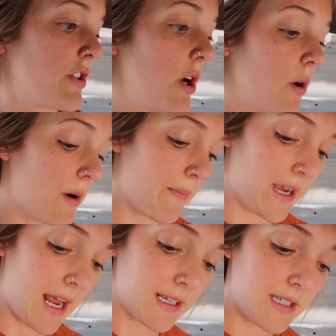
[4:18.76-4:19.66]
So
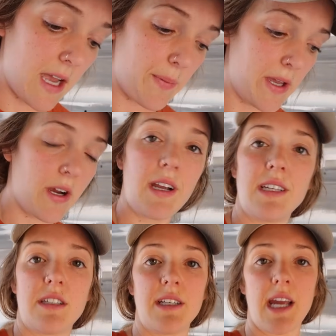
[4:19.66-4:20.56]
my next step here
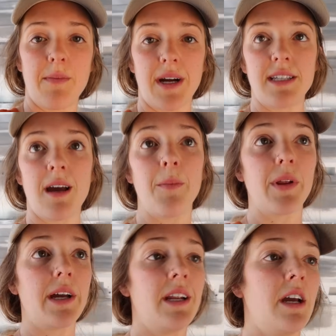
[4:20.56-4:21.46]
is to tape my
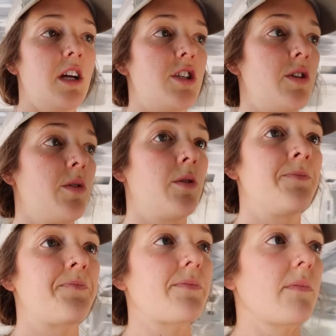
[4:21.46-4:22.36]
template
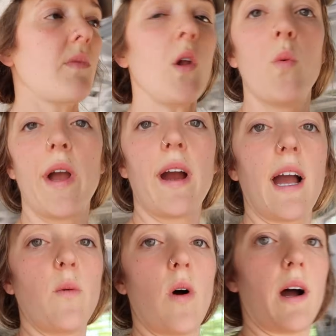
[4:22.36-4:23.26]
to where
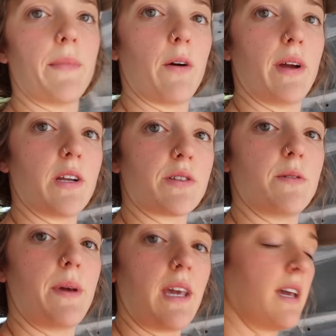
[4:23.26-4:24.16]
I want my window
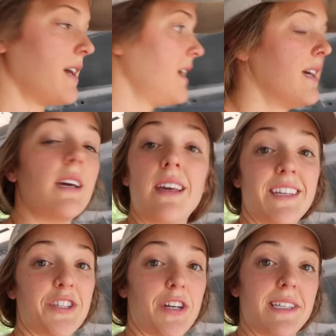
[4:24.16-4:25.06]
to be, and
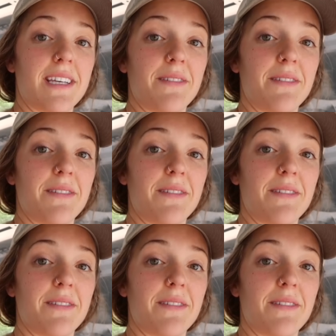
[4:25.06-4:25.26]
then trace